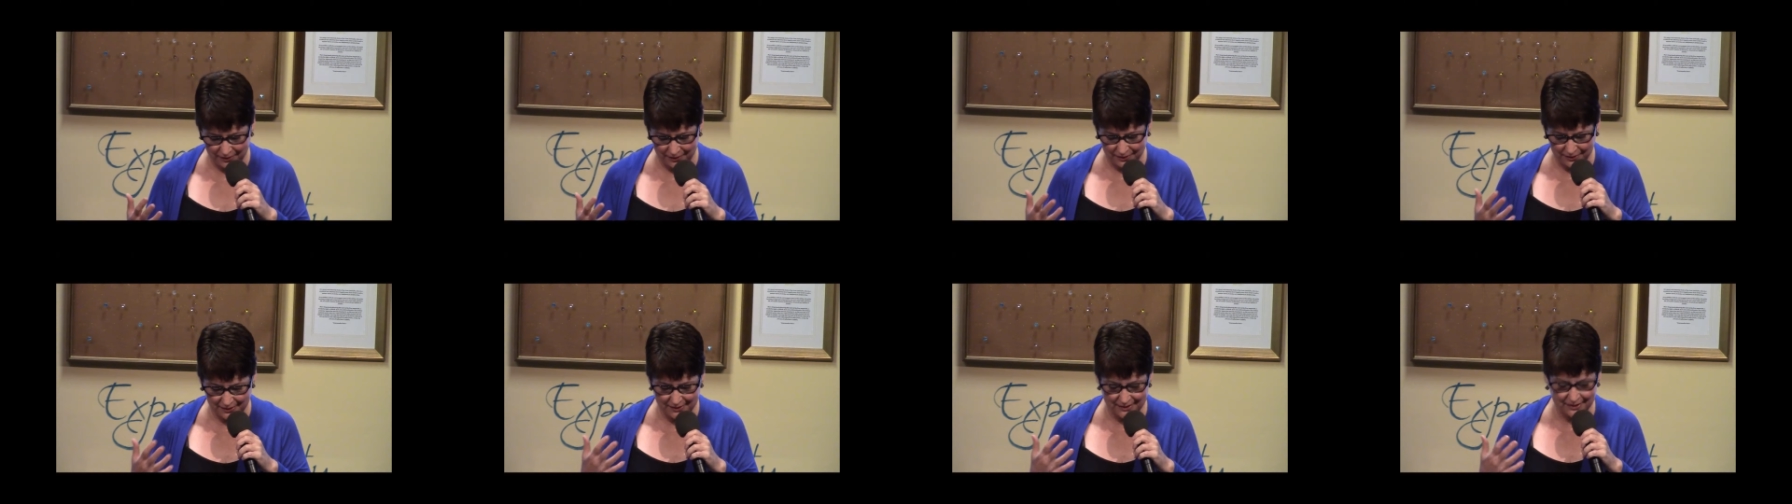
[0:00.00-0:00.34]

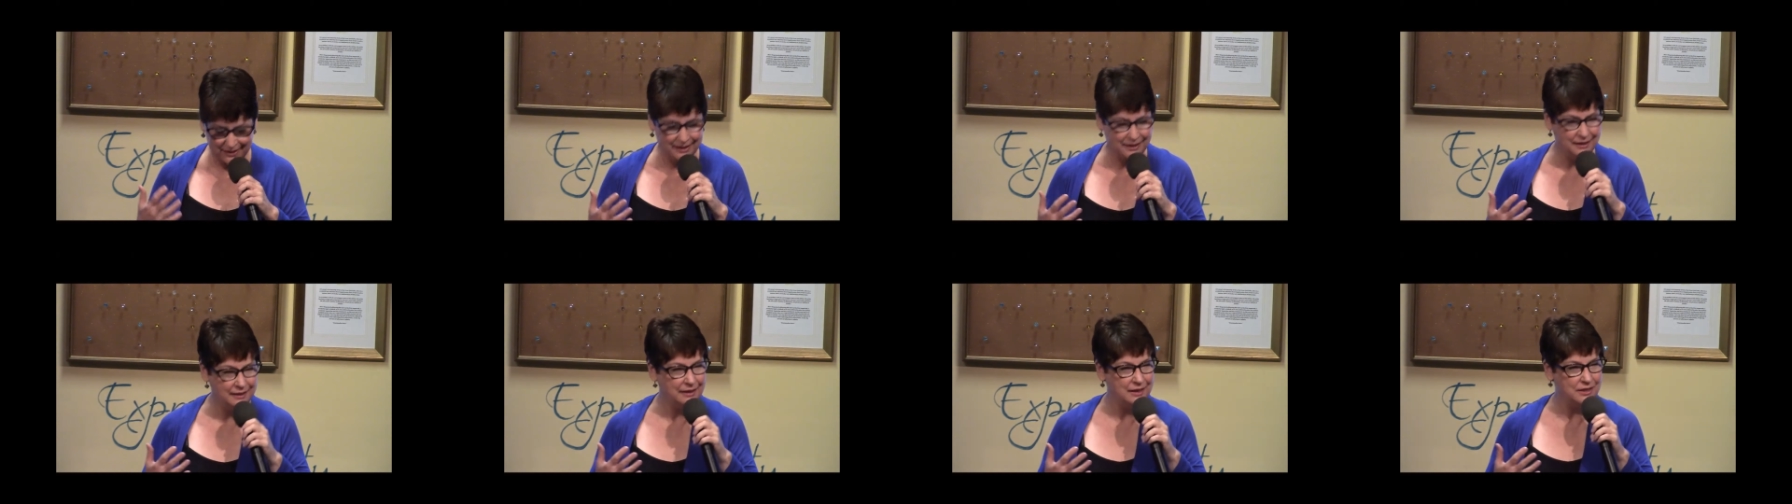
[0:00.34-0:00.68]
to
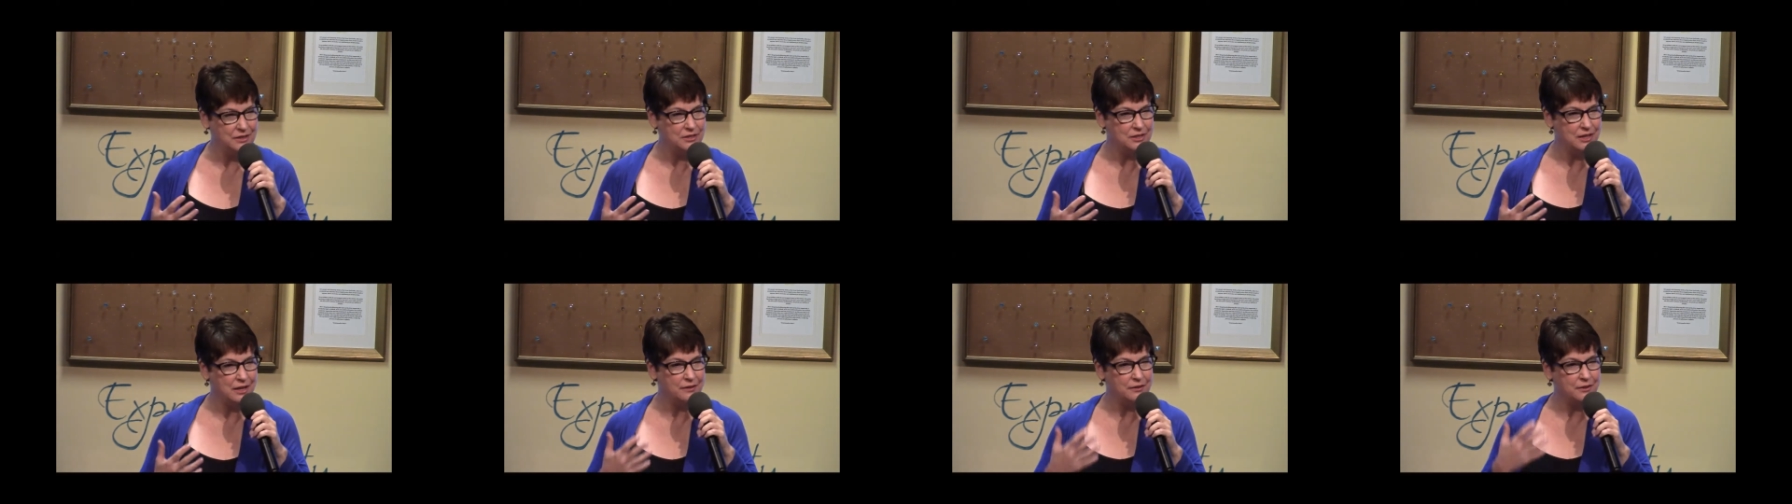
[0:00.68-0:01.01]
see it in
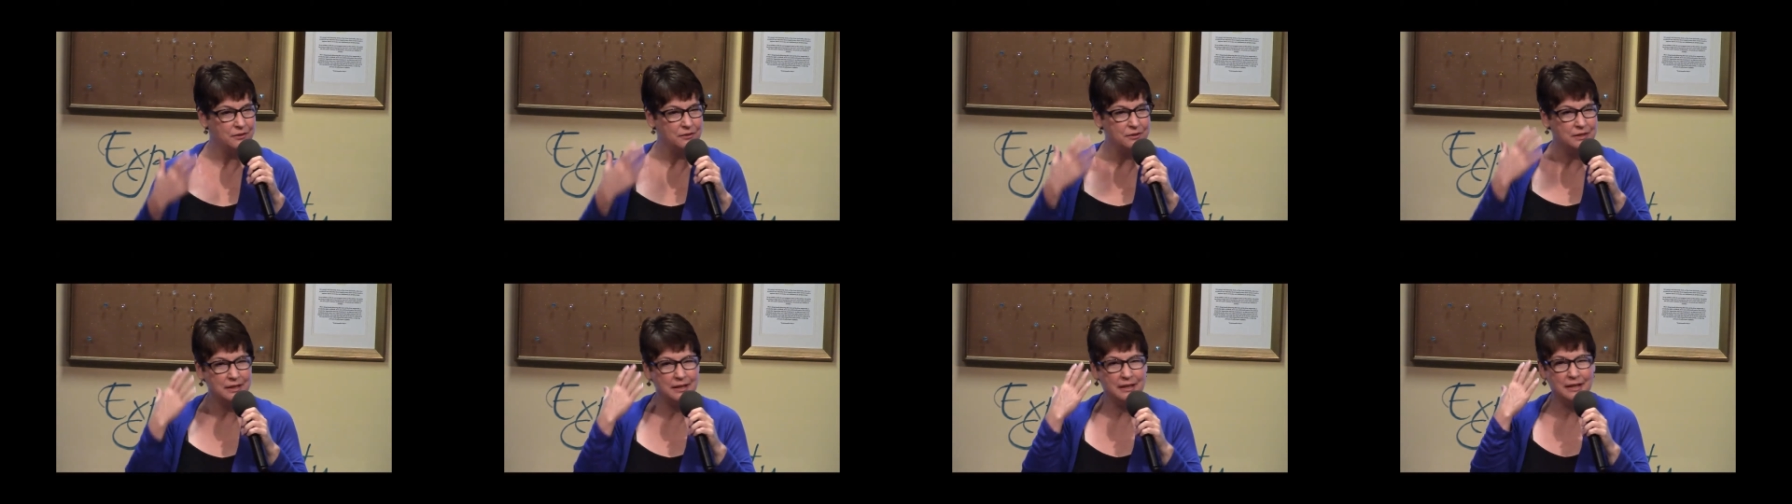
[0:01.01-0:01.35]
each
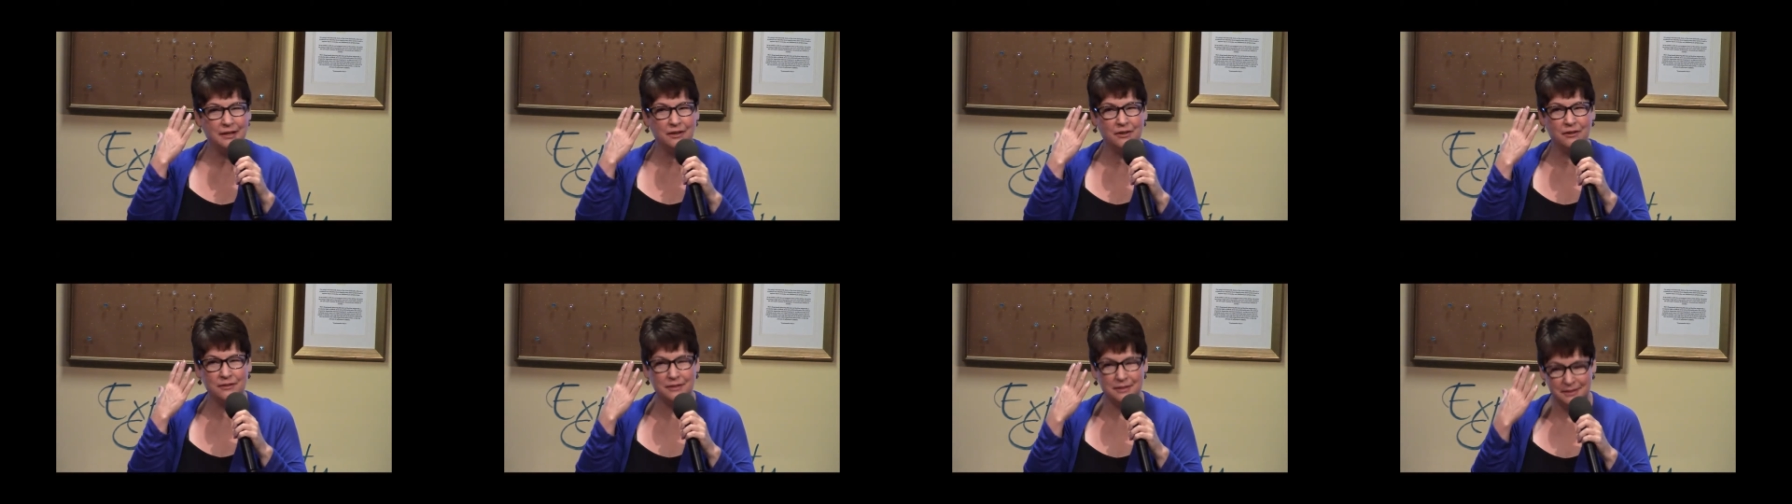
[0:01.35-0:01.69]
other, to
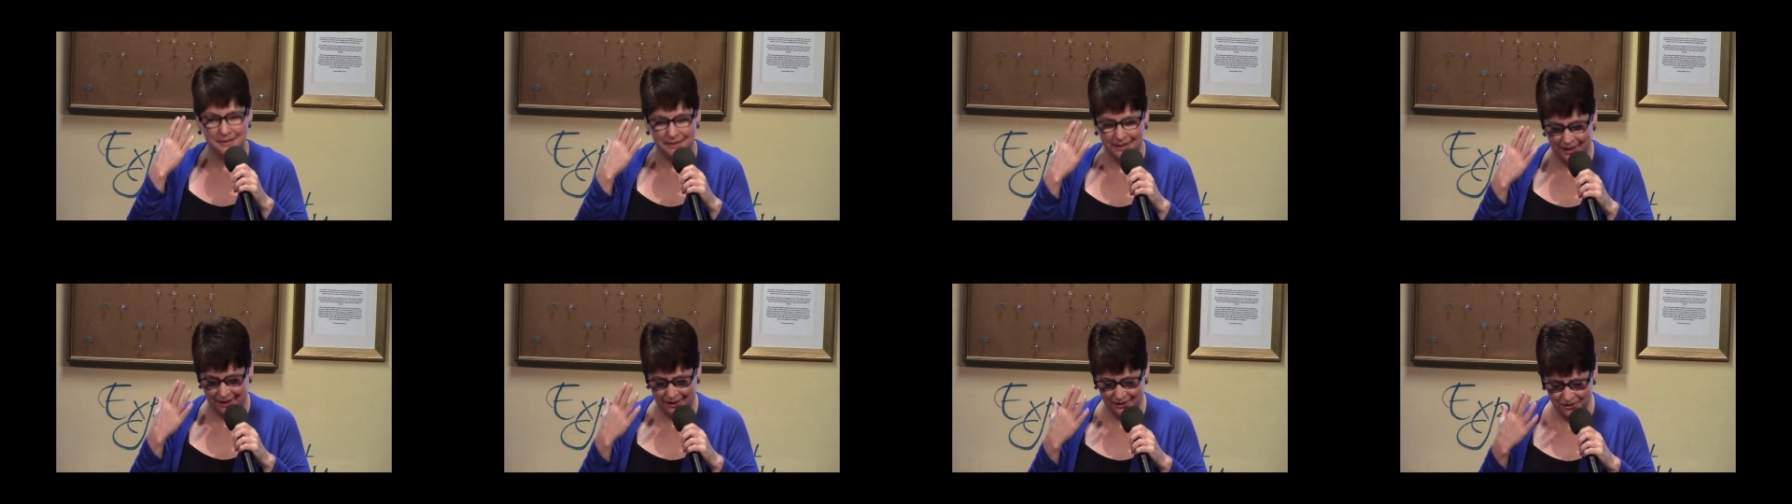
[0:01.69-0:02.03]
hear
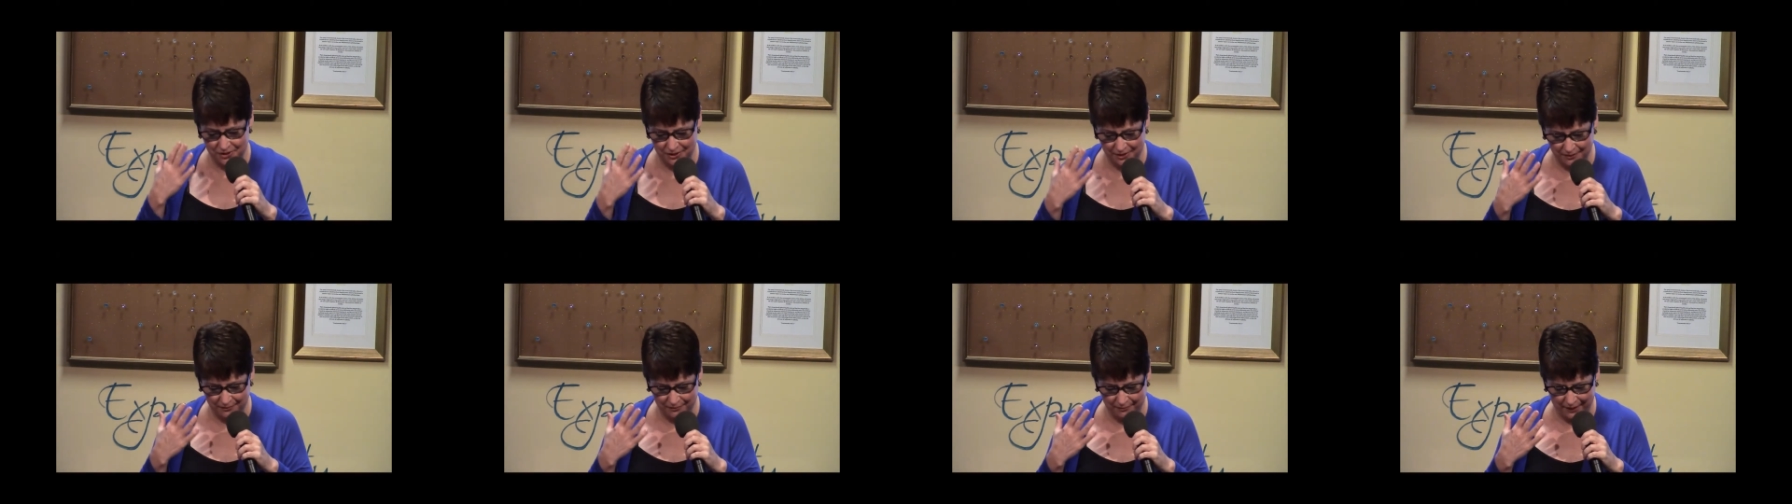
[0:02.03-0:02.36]
this
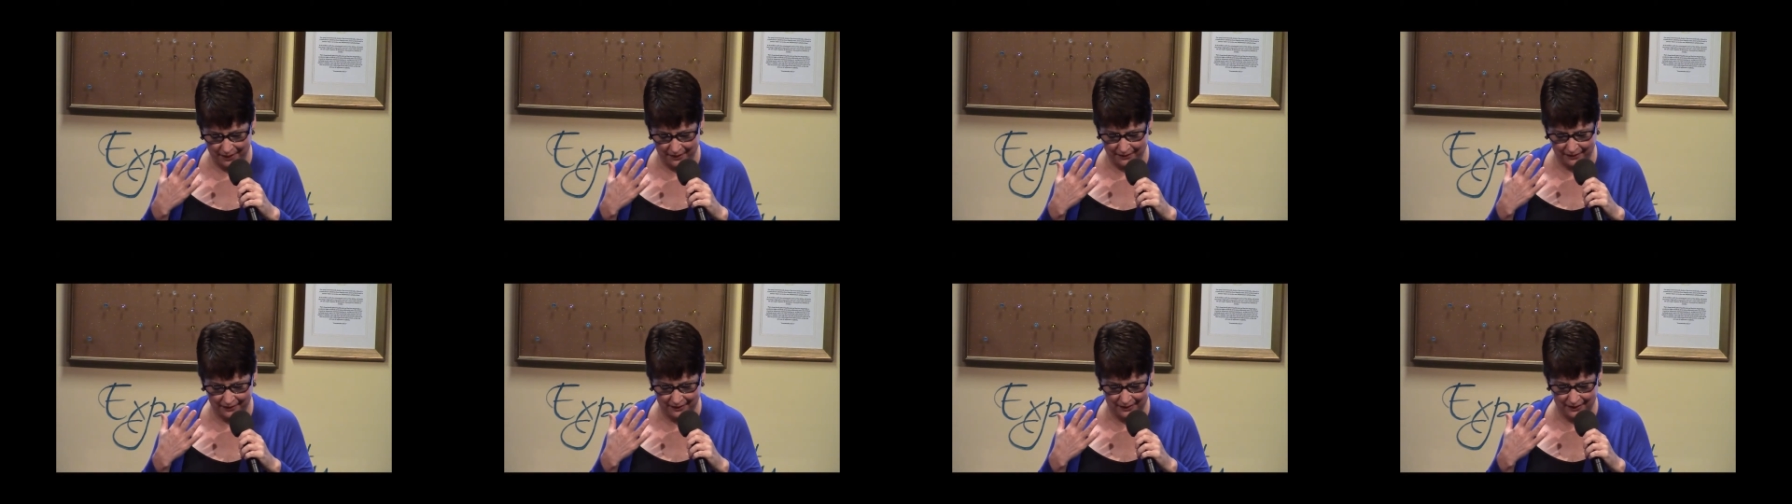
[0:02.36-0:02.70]
ancient
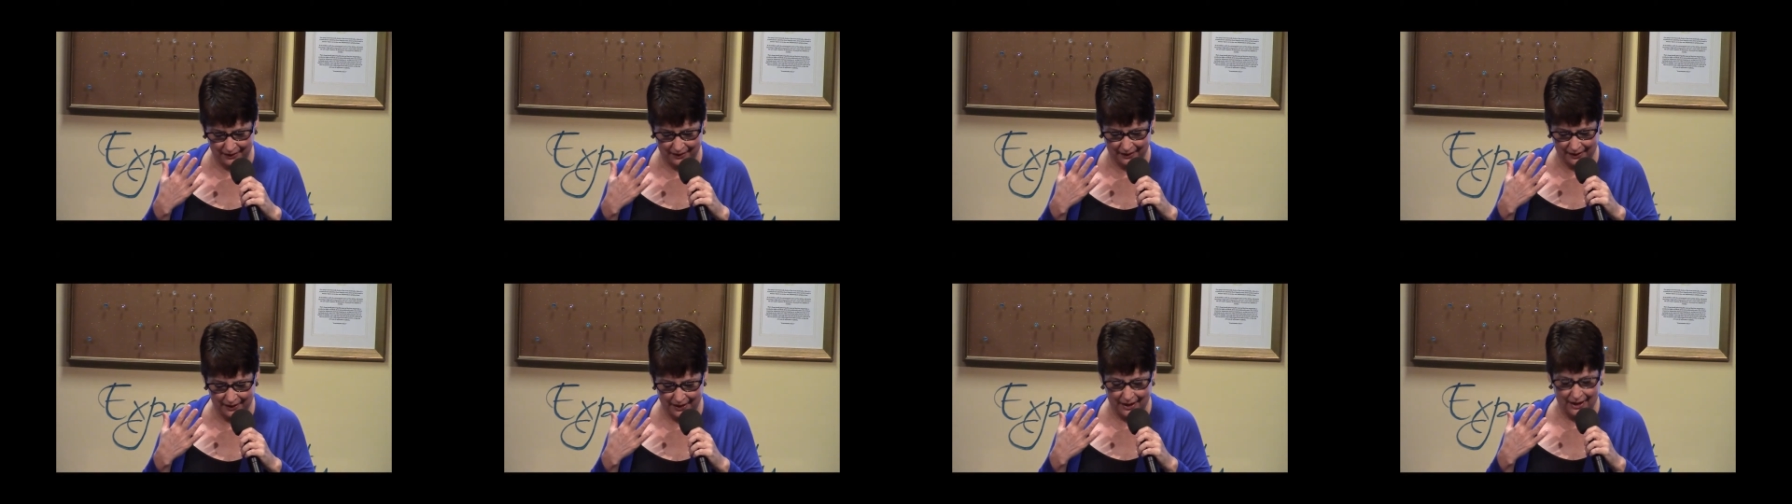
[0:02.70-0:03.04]

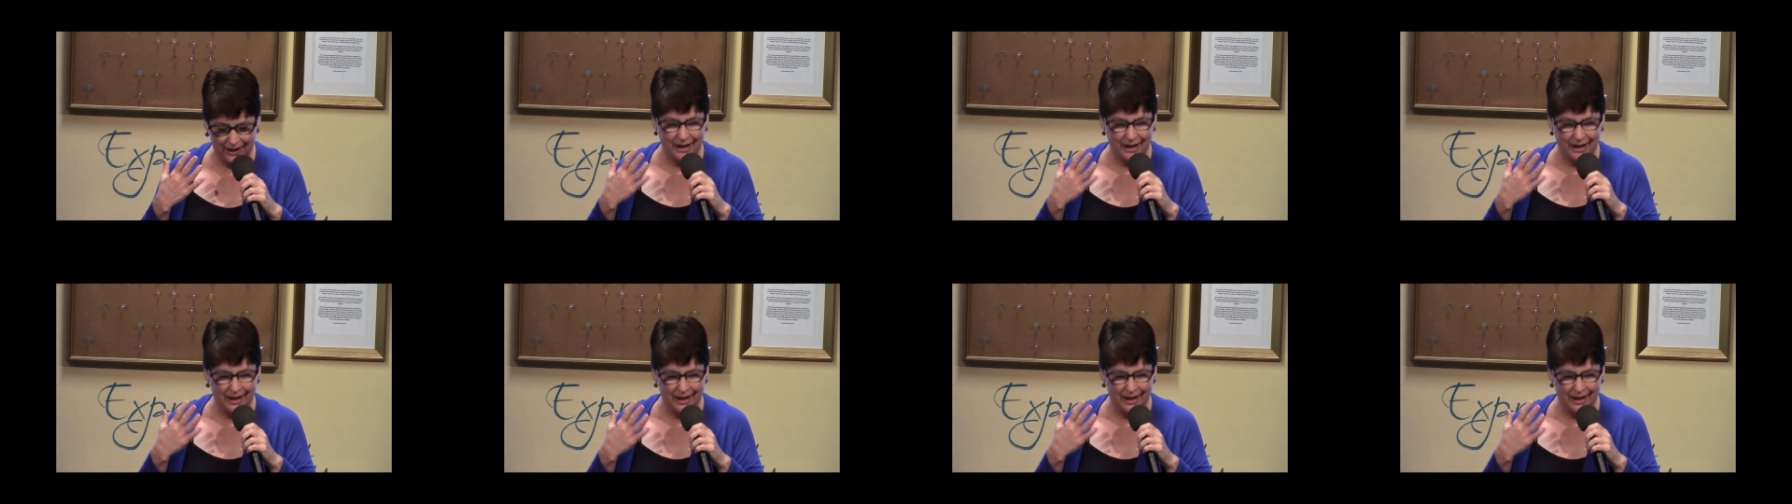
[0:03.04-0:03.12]
melody,